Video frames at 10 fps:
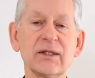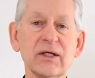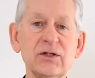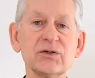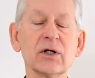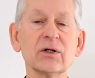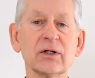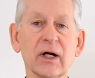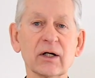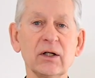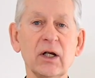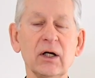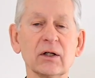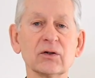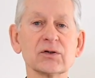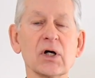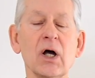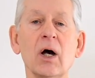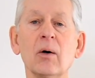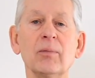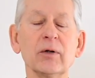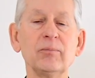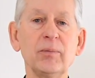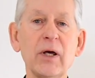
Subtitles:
These are techniques, but